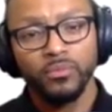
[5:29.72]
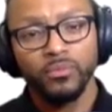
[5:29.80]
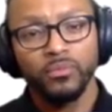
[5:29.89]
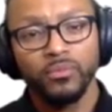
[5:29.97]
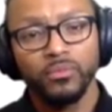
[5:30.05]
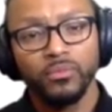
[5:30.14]

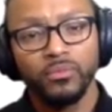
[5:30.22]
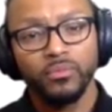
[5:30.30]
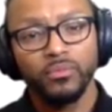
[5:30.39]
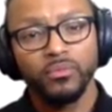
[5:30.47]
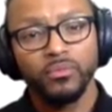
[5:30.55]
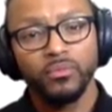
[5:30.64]

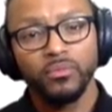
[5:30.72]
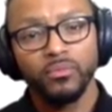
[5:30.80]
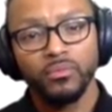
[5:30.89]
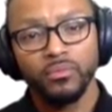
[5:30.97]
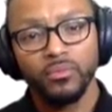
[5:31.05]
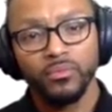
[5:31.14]

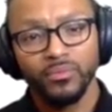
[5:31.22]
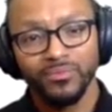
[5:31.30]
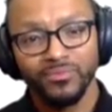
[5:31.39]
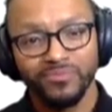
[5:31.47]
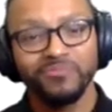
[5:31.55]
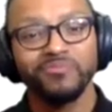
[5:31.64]

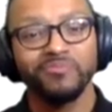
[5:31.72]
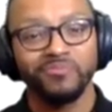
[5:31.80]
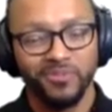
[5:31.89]
The person shown says nothing.